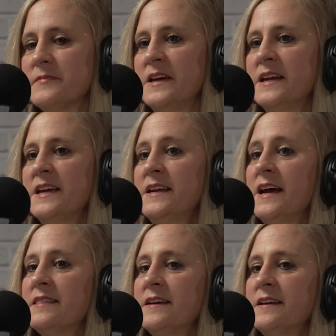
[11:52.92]
And again,
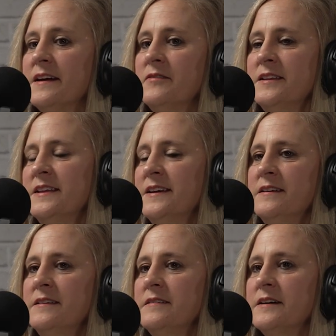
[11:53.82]
I think
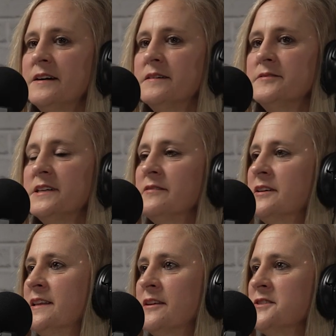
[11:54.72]
everything
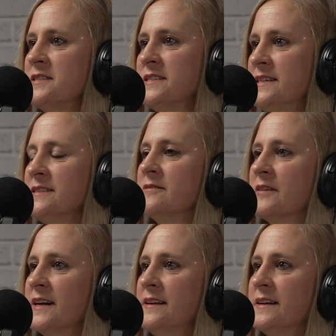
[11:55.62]
there's a season,
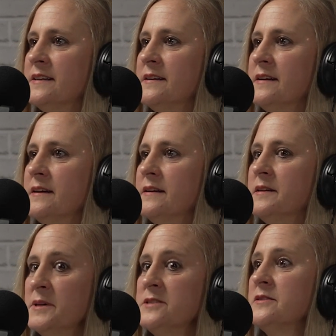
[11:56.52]
right? And it
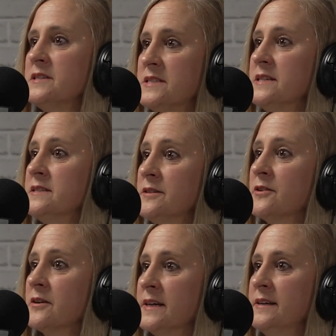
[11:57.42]
depends on the season
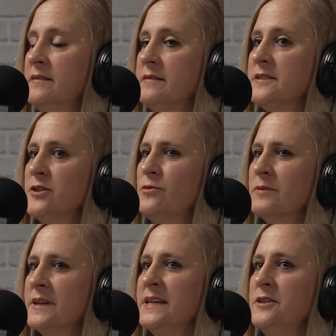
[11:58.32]
you're in. So you
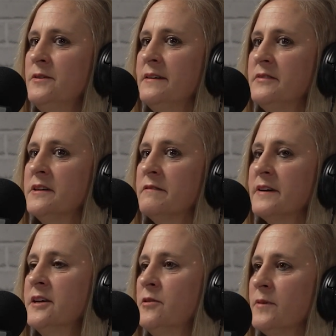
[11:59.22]
really do have to
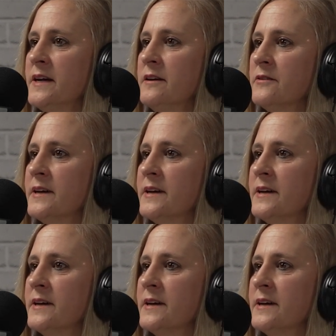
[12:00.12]
evaluate your